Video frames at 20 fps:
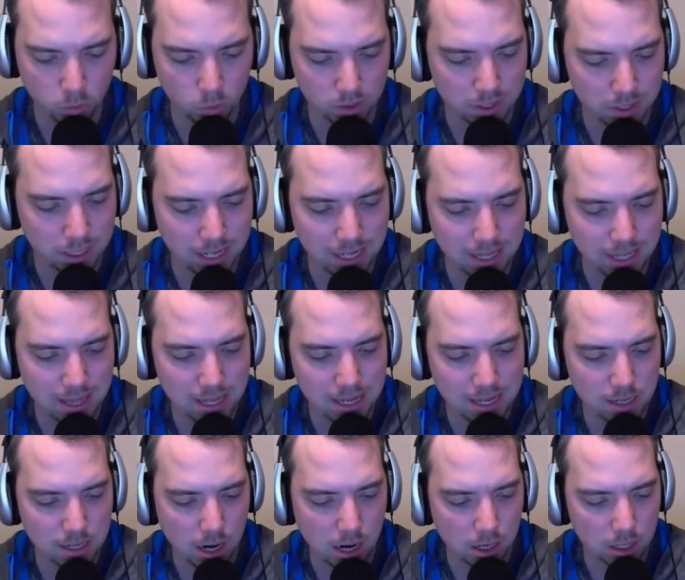Once again,
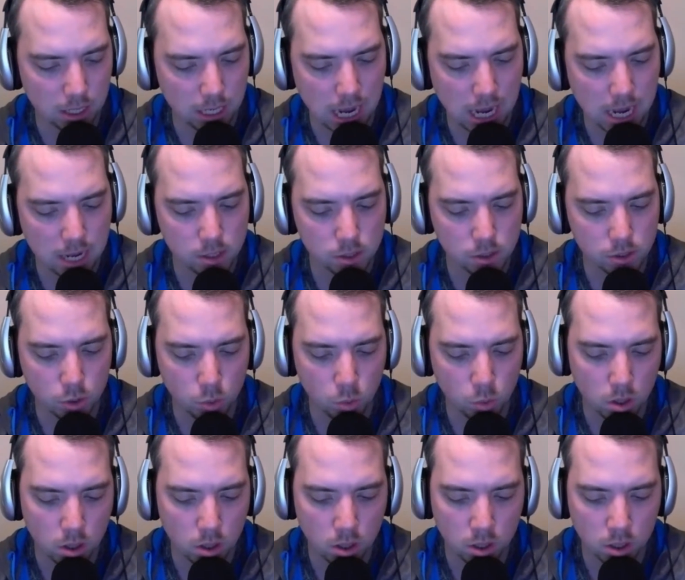these are guys
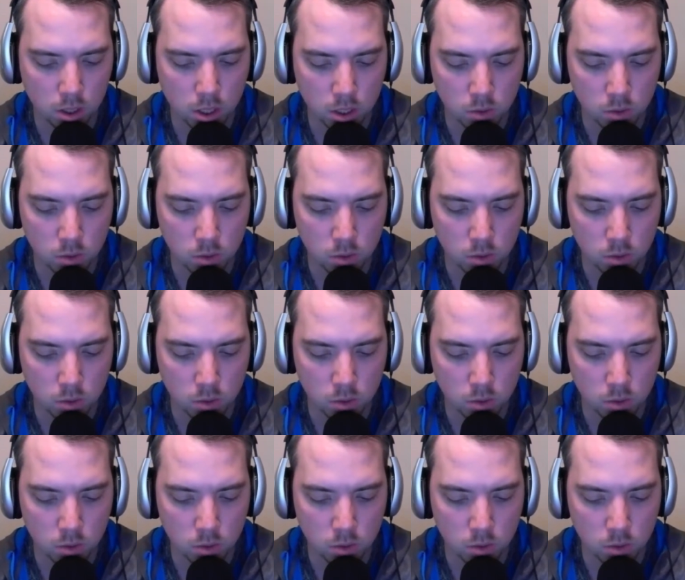who are